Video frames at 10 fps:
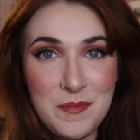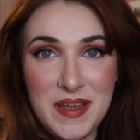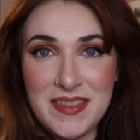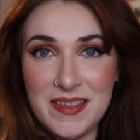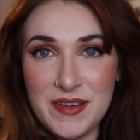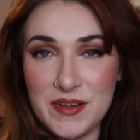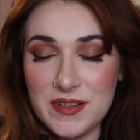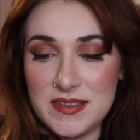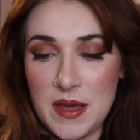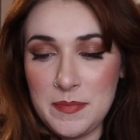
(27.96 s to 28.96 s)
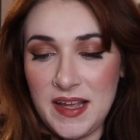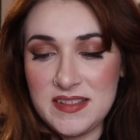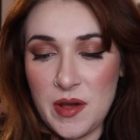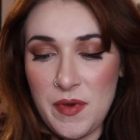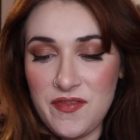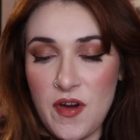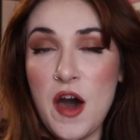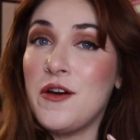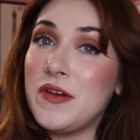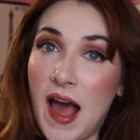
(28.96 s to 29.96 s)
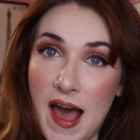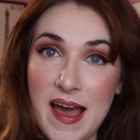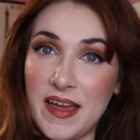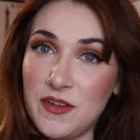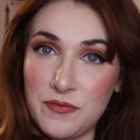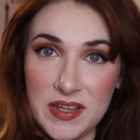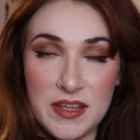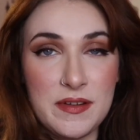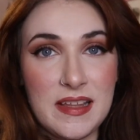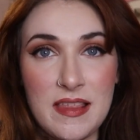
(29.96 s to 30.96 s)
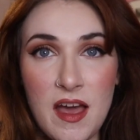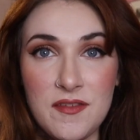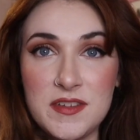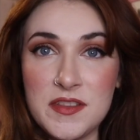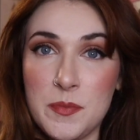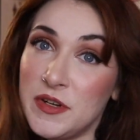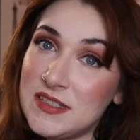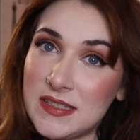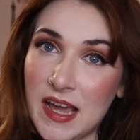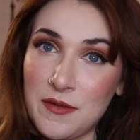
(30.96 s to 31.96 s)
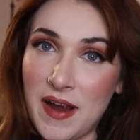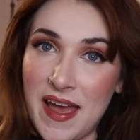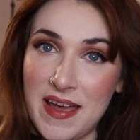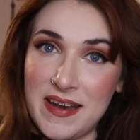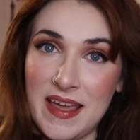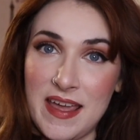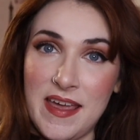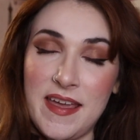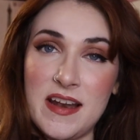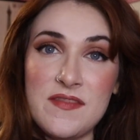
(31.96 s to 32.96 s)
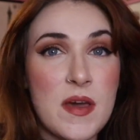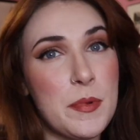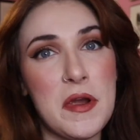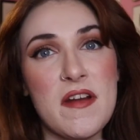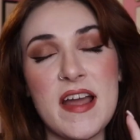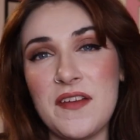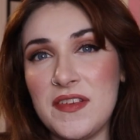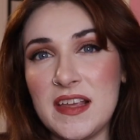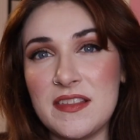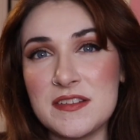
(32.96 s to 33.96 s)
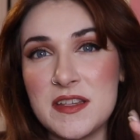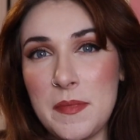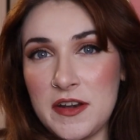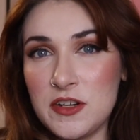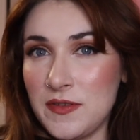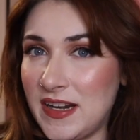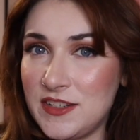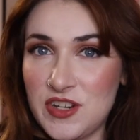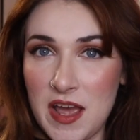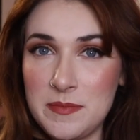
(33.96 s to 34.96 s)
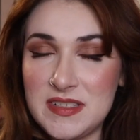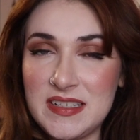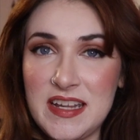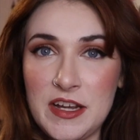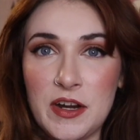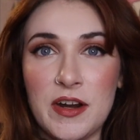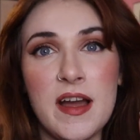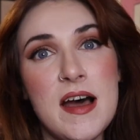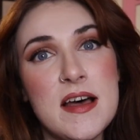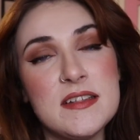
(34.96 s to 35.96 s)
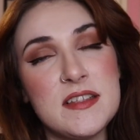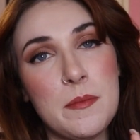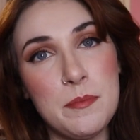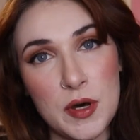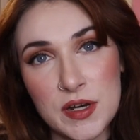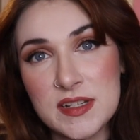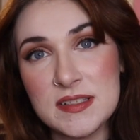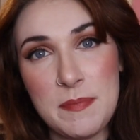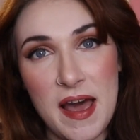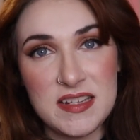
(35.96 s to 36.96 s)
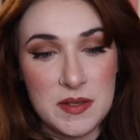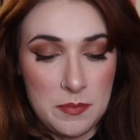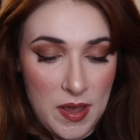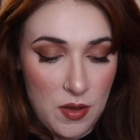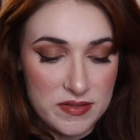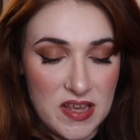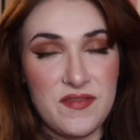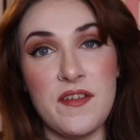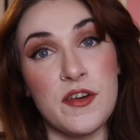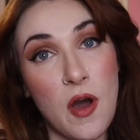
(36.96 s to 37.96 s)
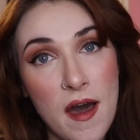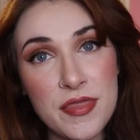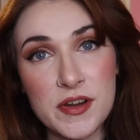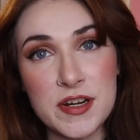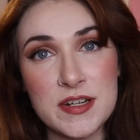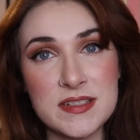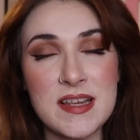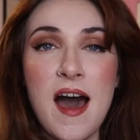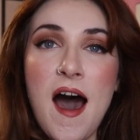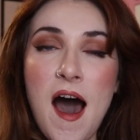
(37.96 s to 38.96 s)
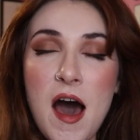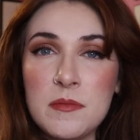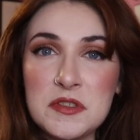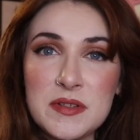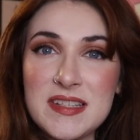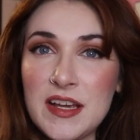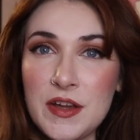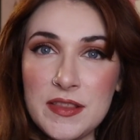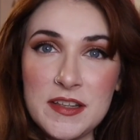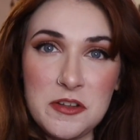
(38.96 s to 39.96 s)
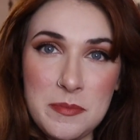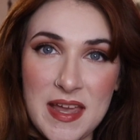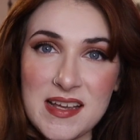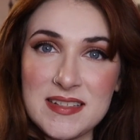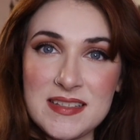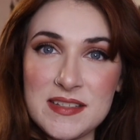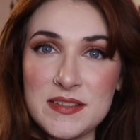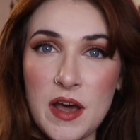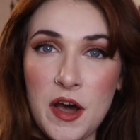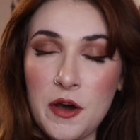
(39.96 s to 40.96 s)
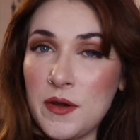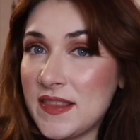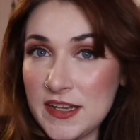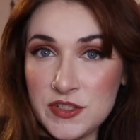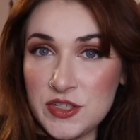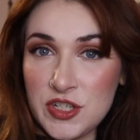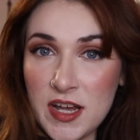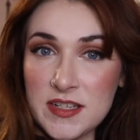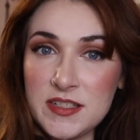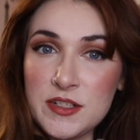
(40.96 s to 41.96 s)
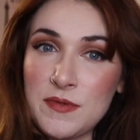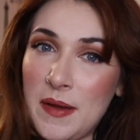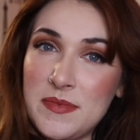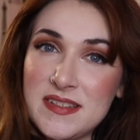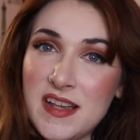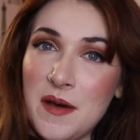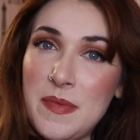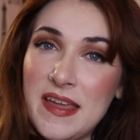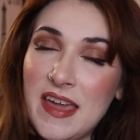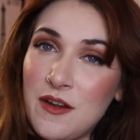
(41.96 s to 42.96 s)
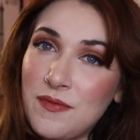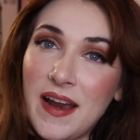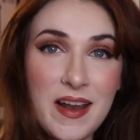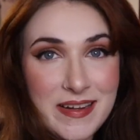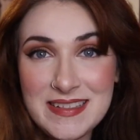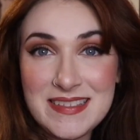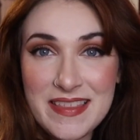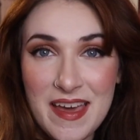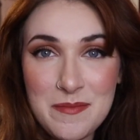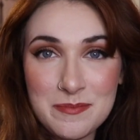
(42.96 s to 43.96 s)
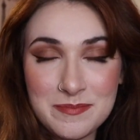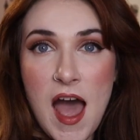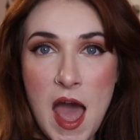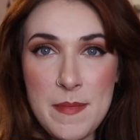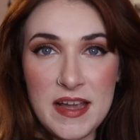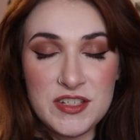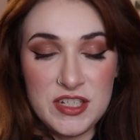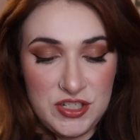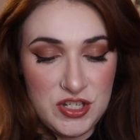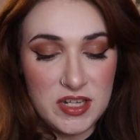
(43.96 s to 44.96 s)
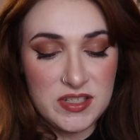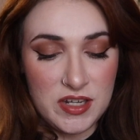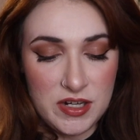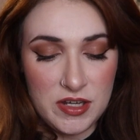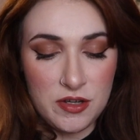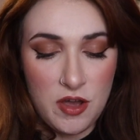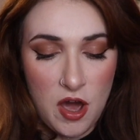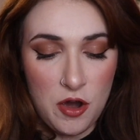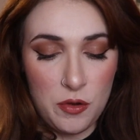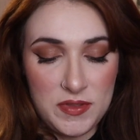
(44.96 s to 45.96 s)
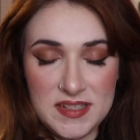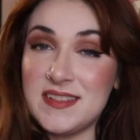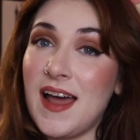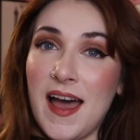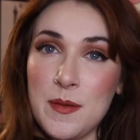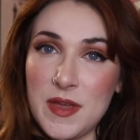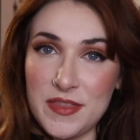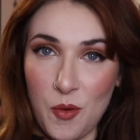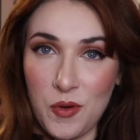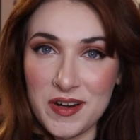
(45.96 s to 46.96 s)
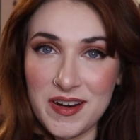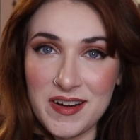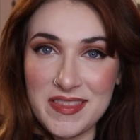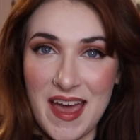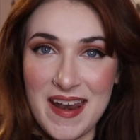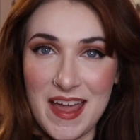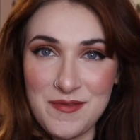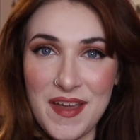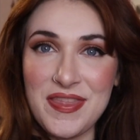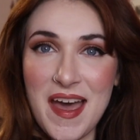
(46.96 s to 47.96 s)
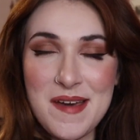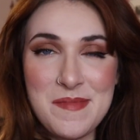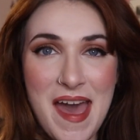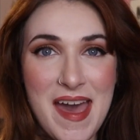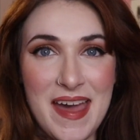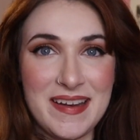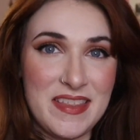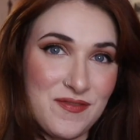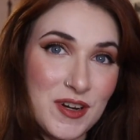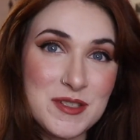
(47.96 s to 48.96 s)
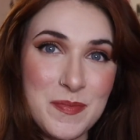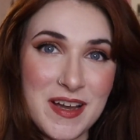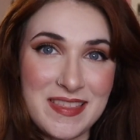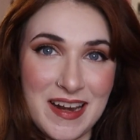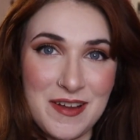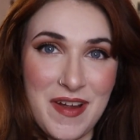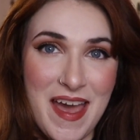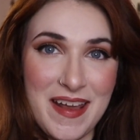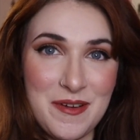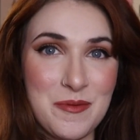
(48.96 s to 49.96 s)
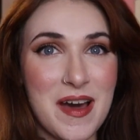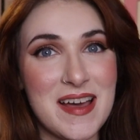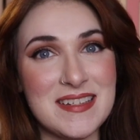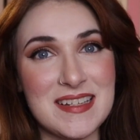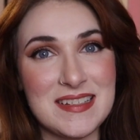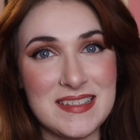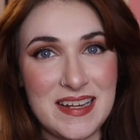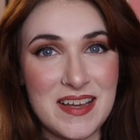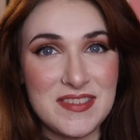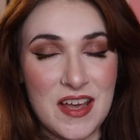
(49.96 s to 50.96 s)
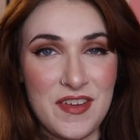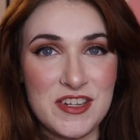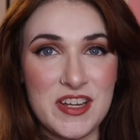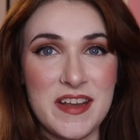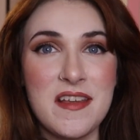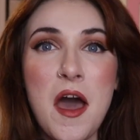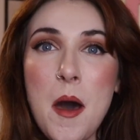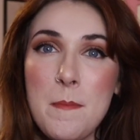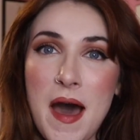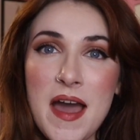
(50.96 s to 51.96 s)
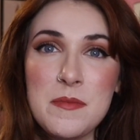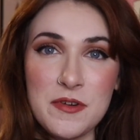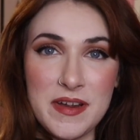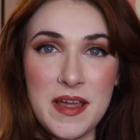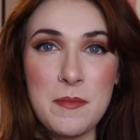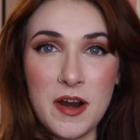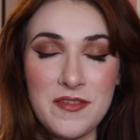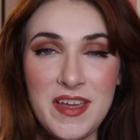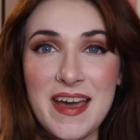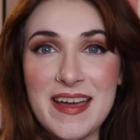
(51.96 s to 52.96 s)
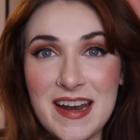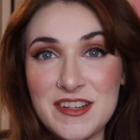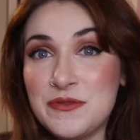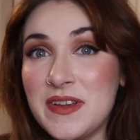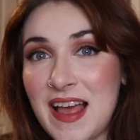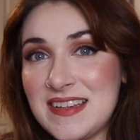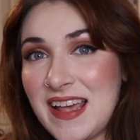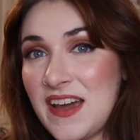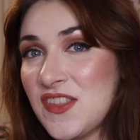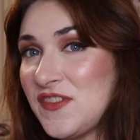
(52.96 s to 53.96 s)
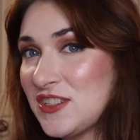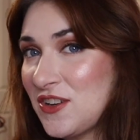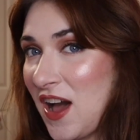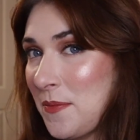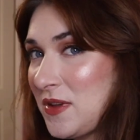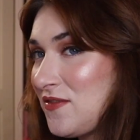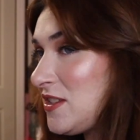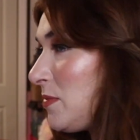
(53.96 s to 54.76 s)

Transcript: in the little templates on my phone. I really, really loved the books that I read in February. I feel like there's some underrated gems in here, some books by some of my all-time favorite authors. So it's like a good little mix. So let's just wrap this up and get right on into them. I'm actually just gonna go this time in the order that I read them. And the first book that I read was City of Salvation by Marie Maravilla. And I just realized I have the physical copy of this